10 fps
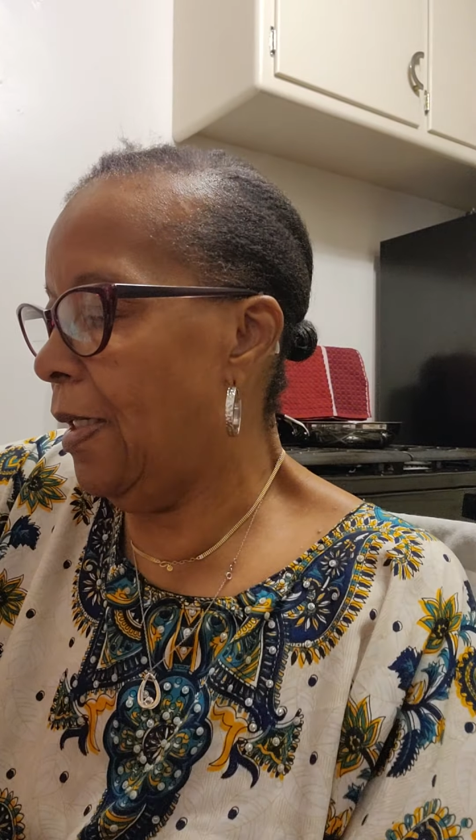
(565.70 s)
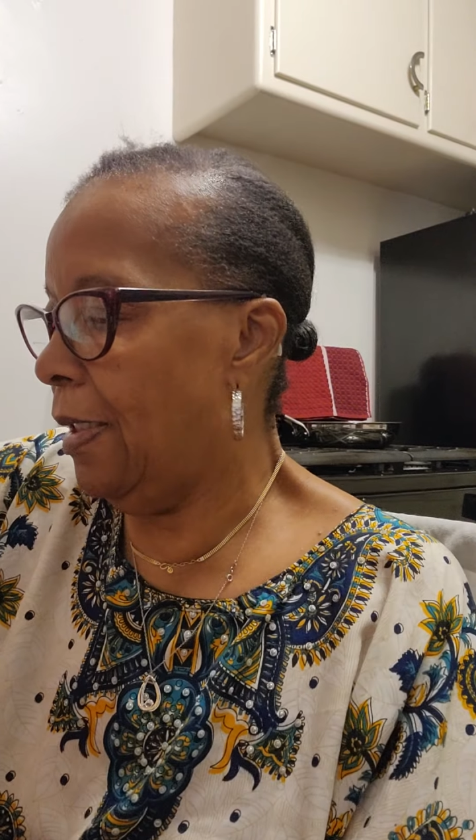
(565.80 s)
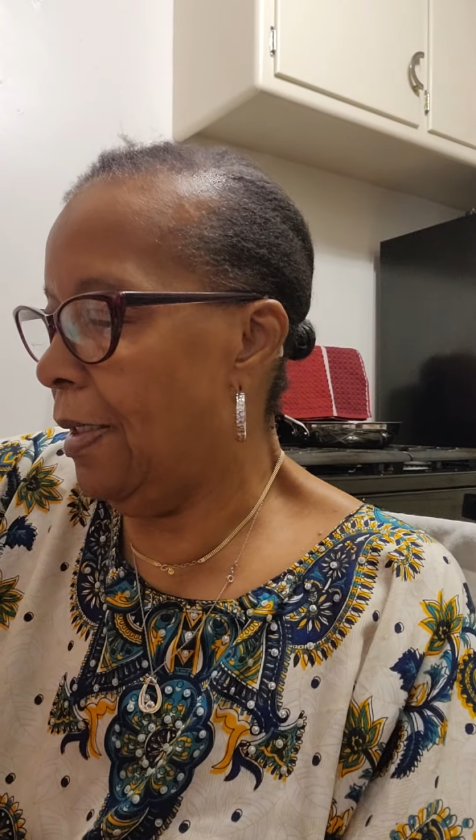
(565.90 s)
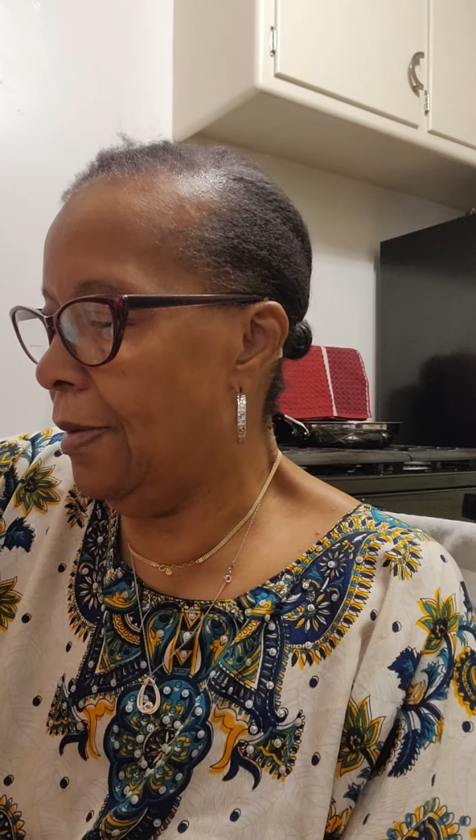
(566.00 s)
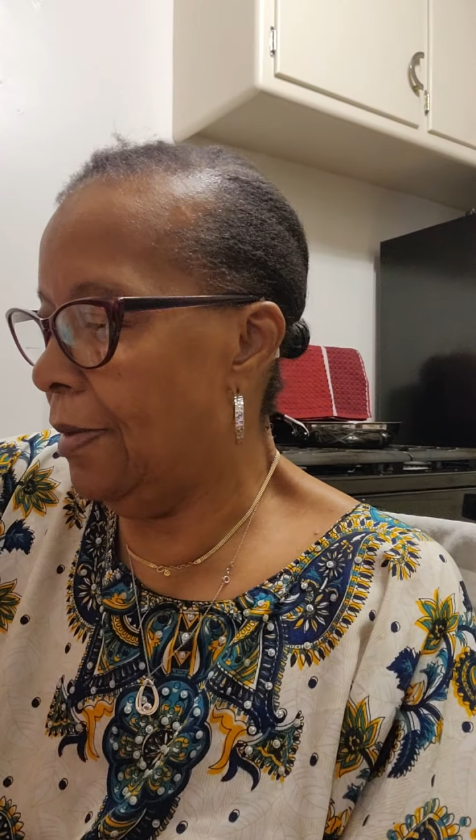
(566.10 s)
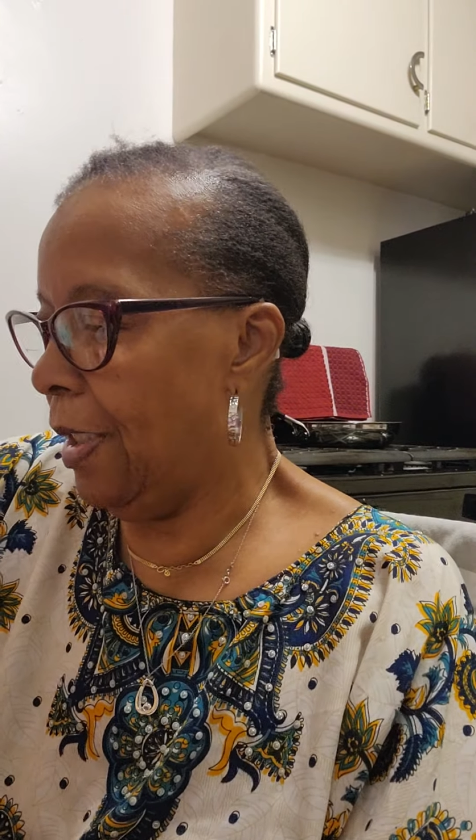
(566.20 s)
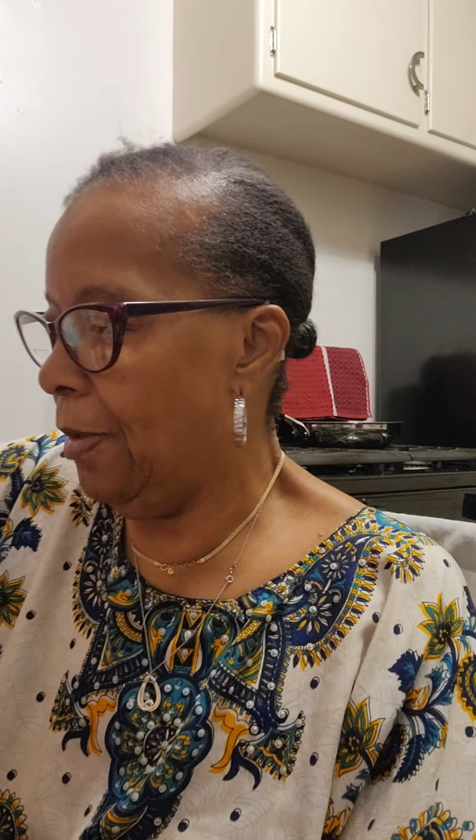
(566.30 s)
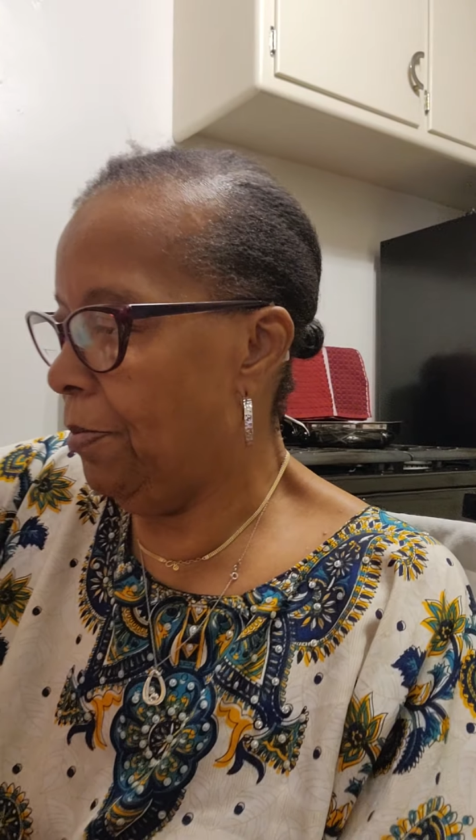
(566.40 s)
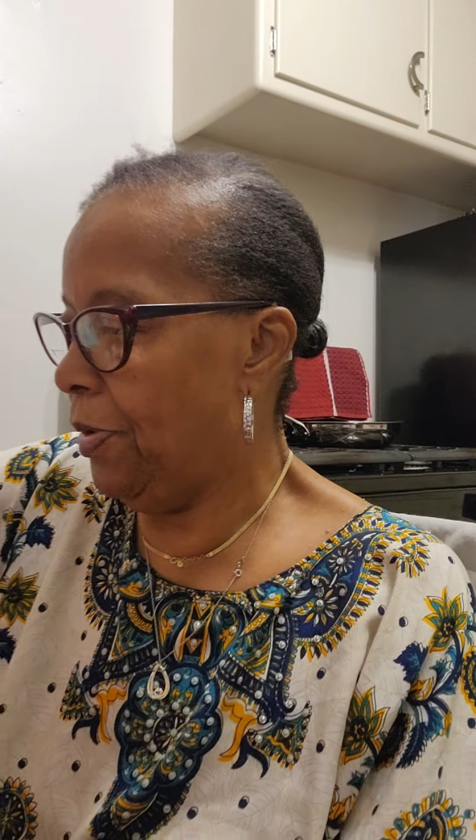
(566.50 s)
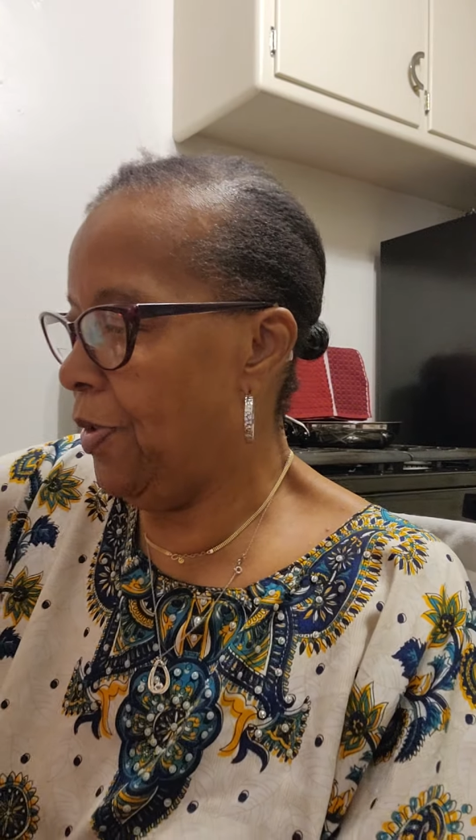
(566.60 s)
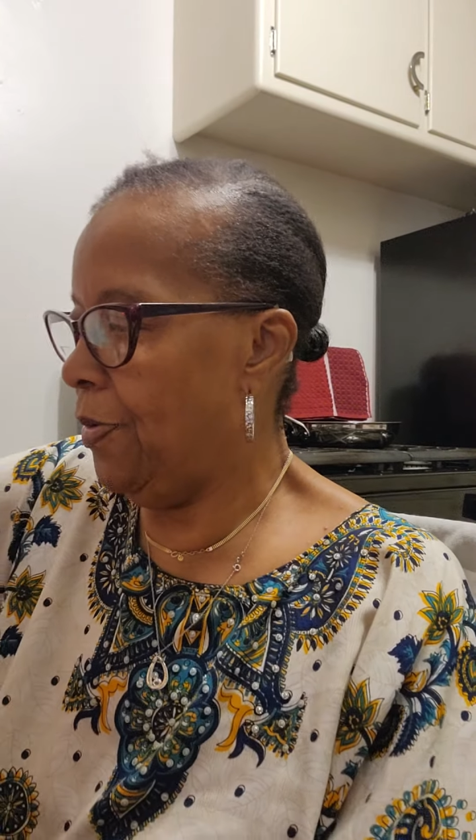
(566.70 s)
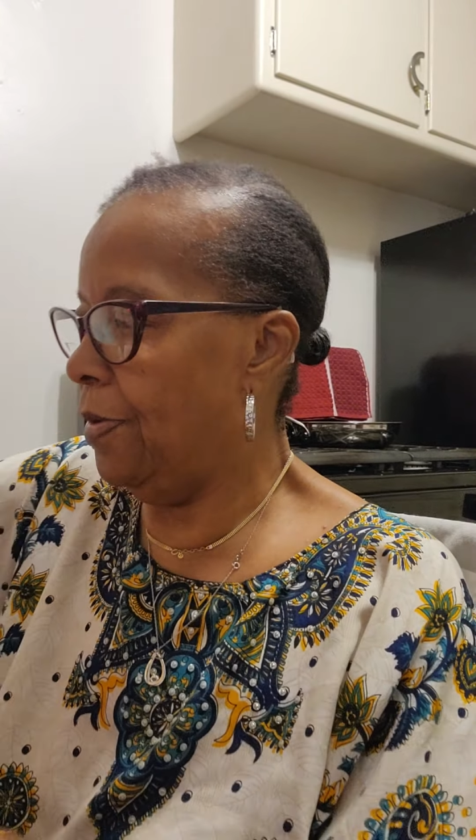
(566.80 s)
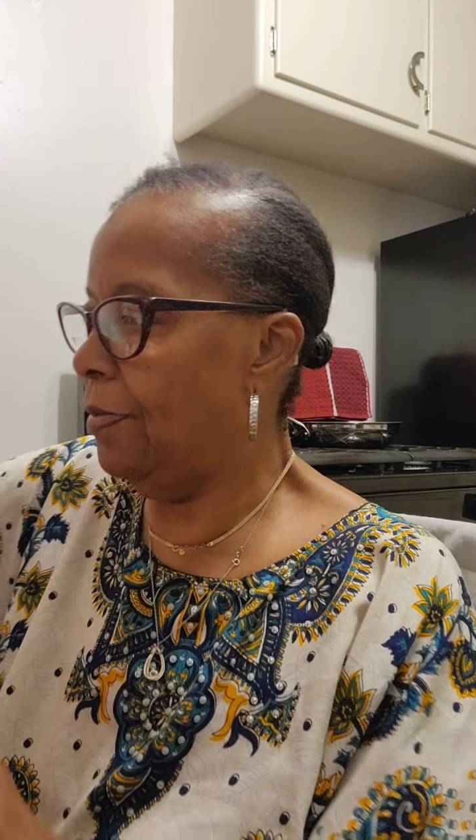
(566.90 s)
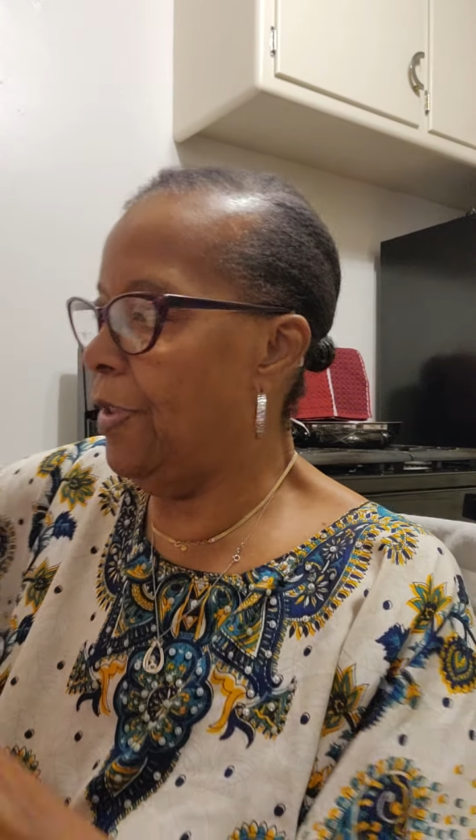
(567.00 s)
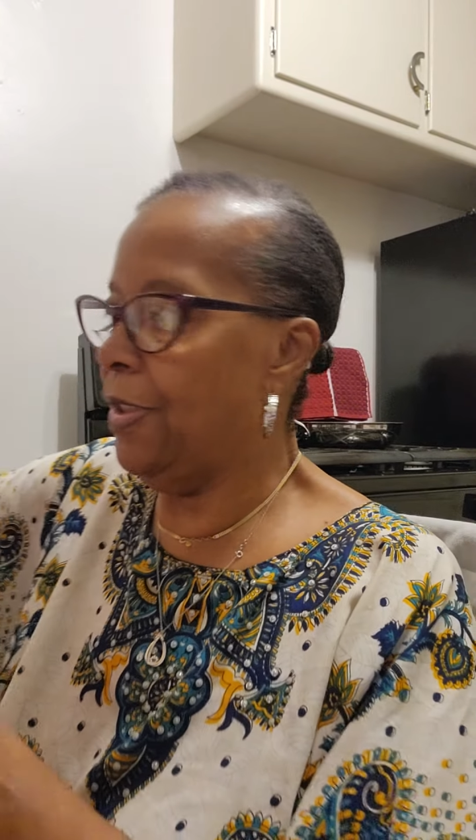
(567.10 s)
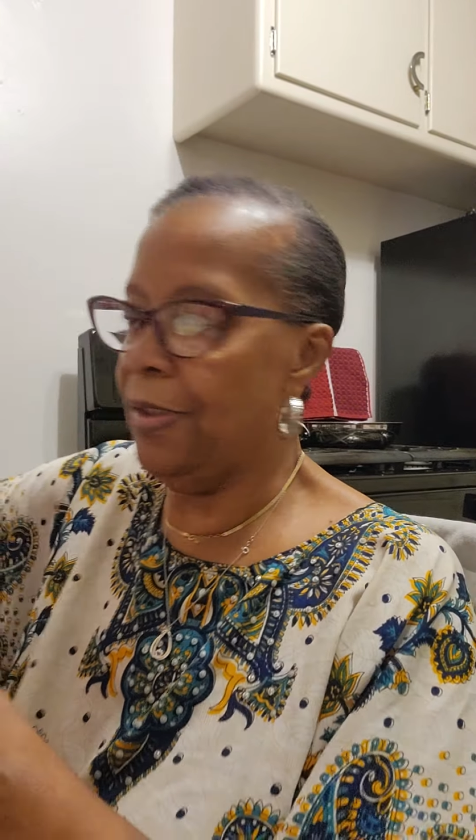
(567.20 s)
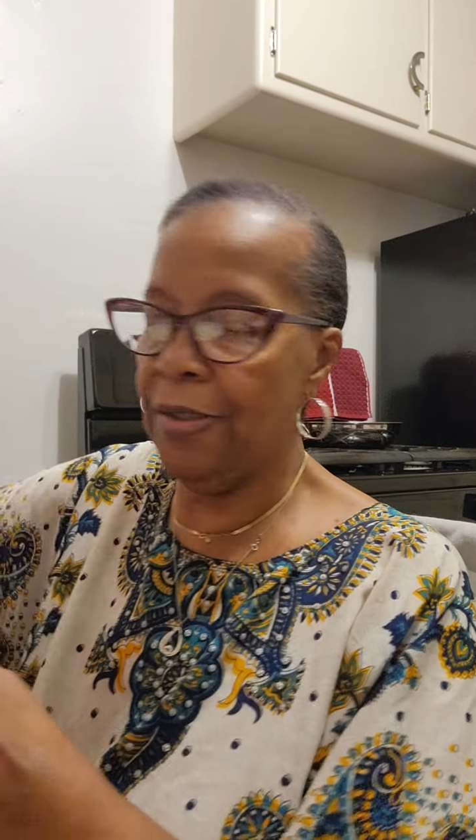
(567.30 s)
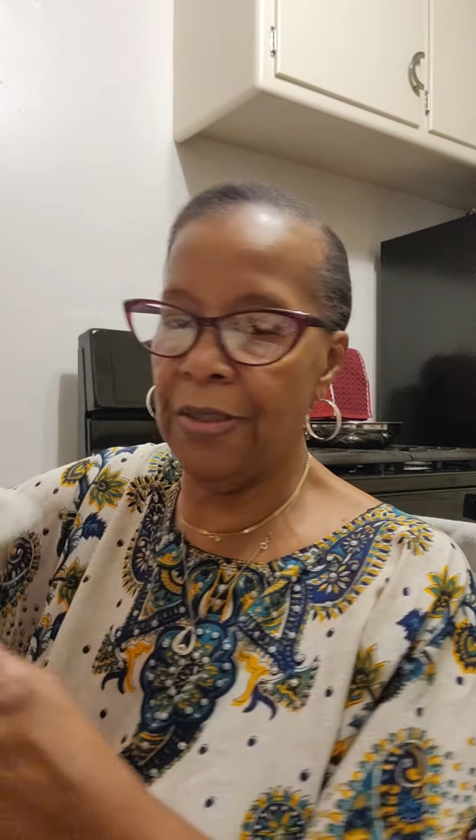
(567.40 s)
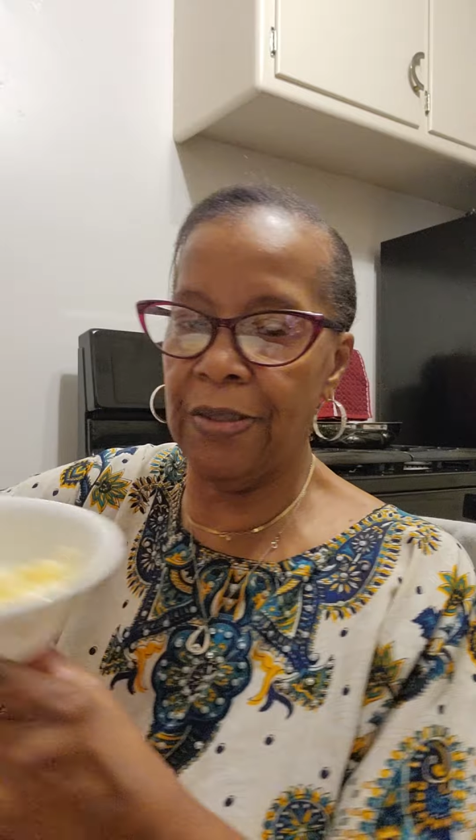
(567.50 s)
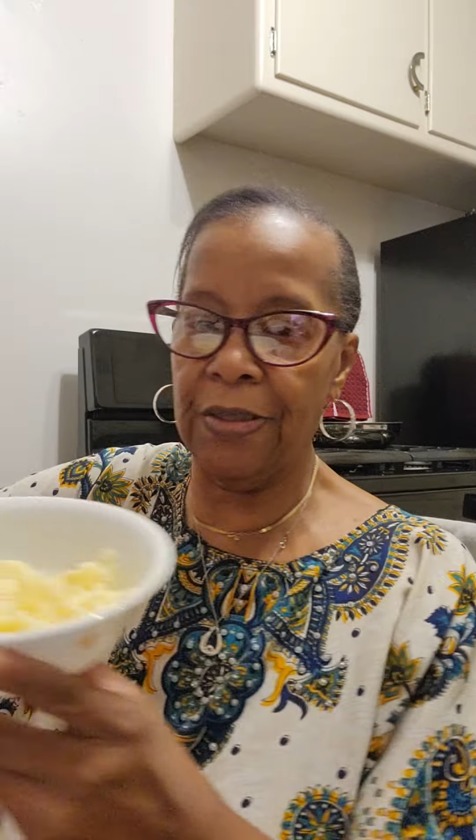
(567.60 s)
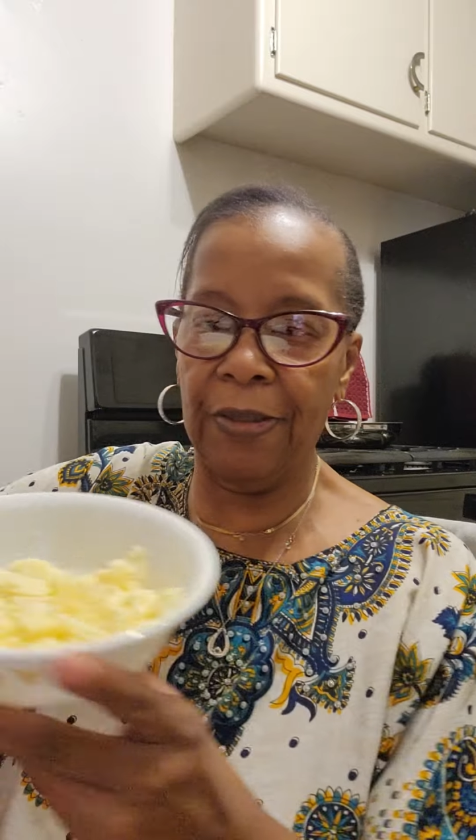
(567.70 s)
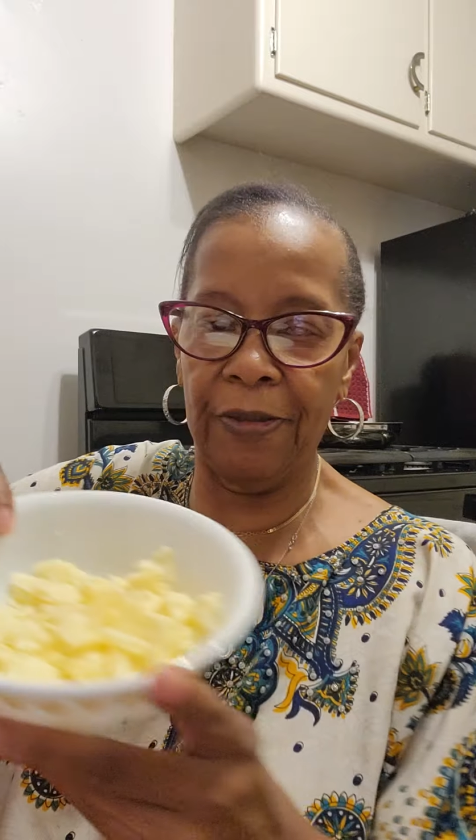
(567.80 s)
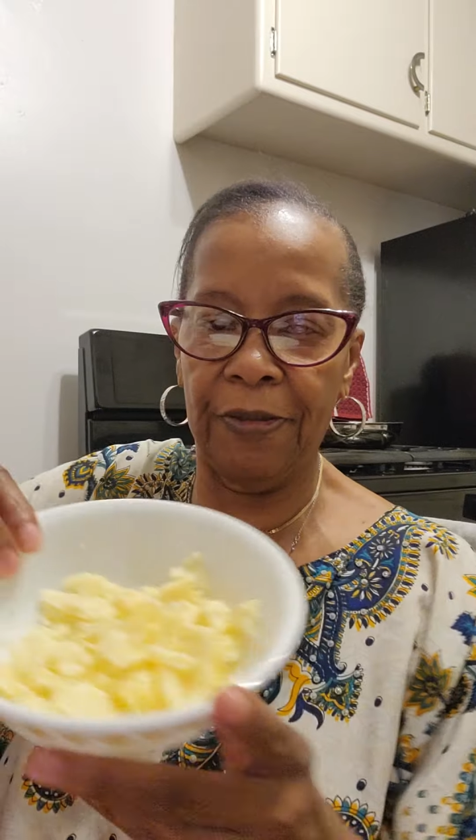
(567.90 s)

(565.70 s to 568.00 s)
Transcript: And that'll be this.